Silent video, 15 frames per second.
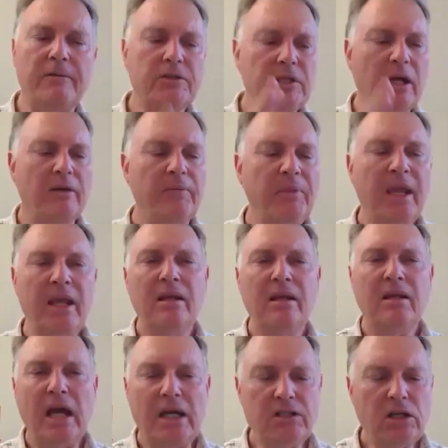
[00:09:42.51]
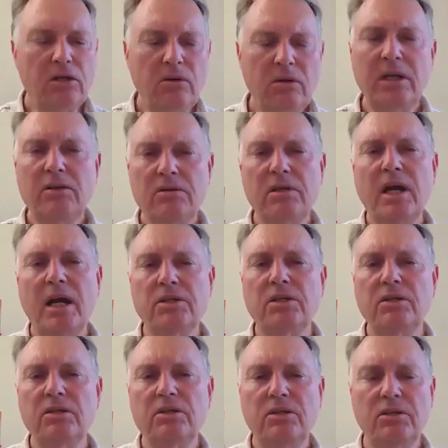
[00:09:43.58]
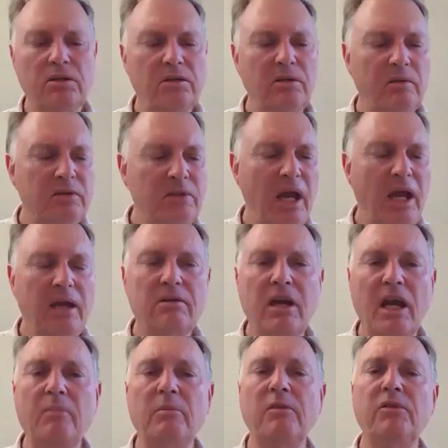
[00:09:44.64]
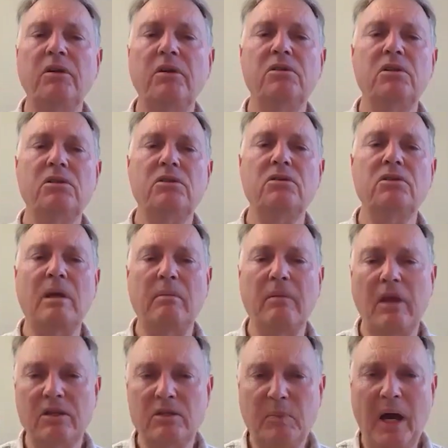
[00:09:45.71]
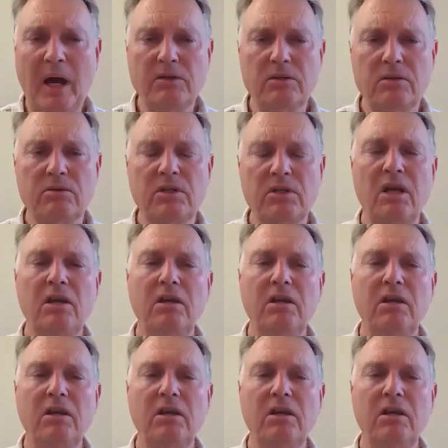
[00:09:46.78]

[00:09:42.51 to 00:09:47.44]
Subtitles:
So as a good introduction to Tangram, if you just do some of those puzzles,